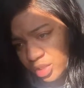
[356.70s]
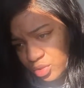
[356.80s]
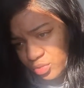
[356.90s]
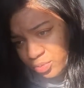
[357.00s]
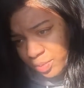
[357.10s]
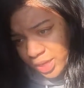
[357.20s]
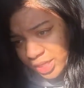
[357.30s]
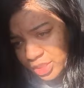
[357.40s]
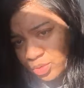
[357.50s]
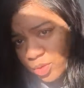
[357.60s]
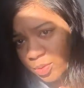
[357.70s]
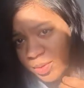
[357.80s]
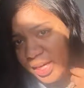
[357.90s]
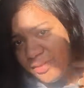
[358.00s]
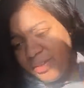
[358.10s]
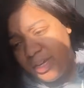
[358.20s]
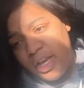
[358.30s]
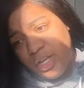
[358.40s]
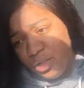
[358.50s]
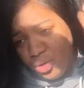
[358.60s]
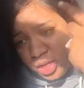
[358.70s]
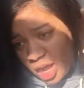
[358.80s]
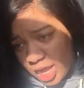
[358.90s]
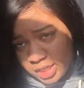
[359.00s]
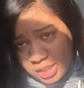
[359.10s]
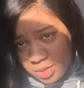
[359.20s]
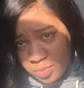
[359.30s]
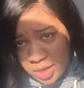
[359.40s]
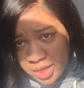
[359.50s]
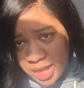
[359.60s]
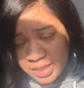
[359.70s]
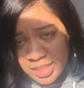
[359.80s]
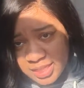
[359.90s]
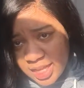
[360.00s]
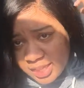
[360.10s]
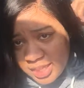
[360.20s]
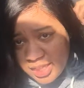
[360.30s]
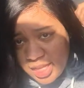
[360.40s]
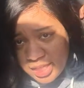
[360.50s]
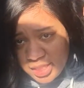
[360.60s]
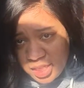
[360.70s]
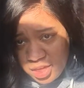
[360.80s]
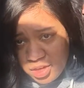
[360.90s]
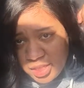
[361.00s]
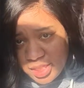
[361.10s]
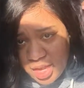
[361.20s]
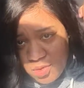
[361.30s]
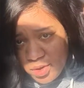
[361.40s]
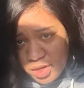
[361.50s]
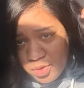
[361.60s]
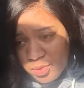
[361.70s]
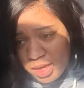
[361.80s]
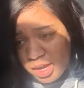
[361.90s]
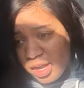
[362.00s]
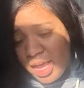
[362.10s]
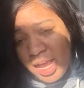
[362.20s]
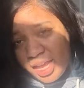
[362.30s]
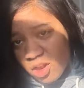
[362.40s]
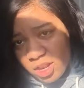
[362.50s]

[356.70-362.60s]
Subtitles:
toothbrush or whatever. You could honestly wear it like this. Like, this thing is secure. It's not going nowhere. And